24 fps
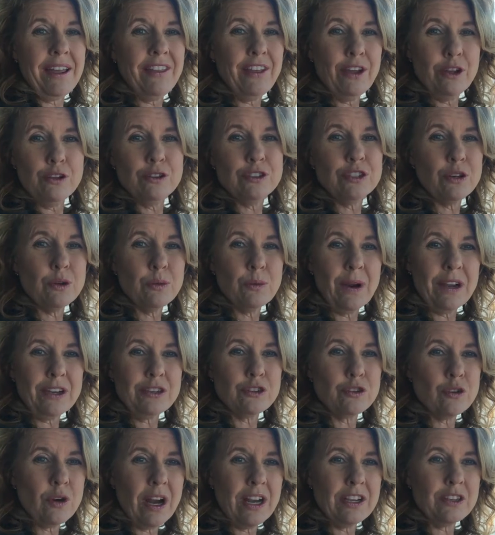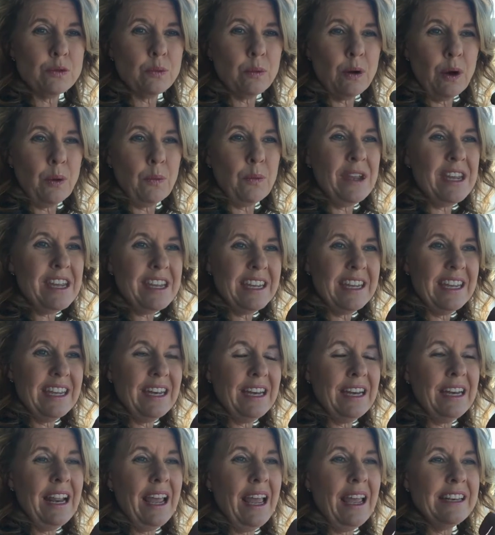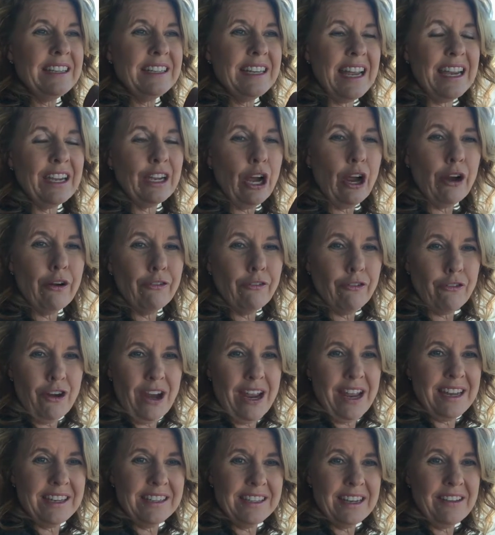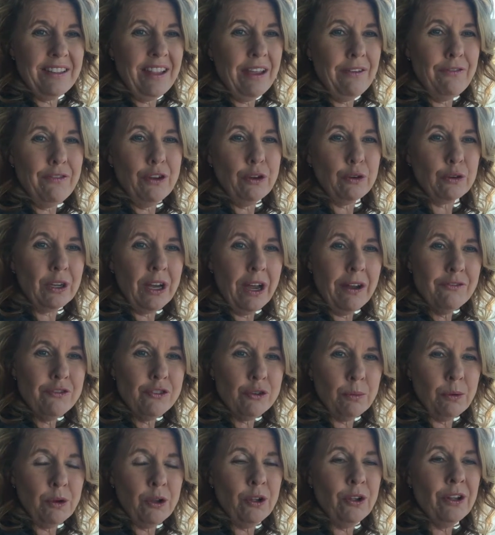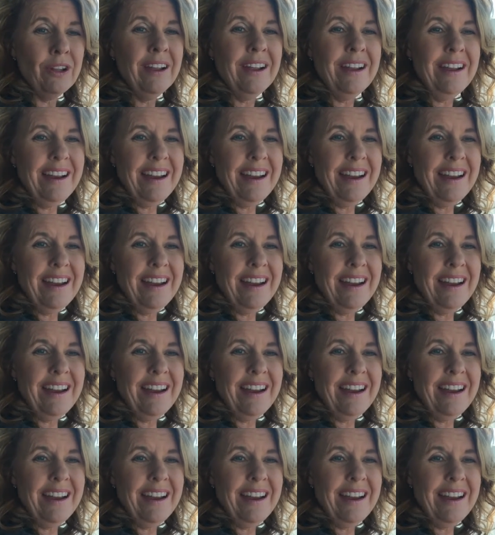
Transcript: Those are restaurants where we can take our friends and they feel comfortable